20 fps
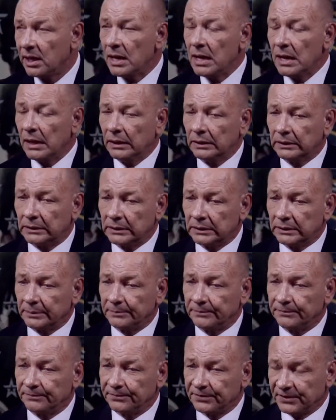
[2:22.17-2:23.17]
the country
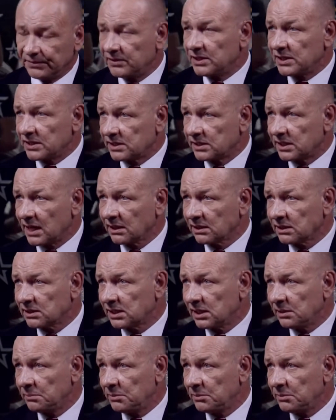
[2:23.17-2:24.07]
because of the sanctions.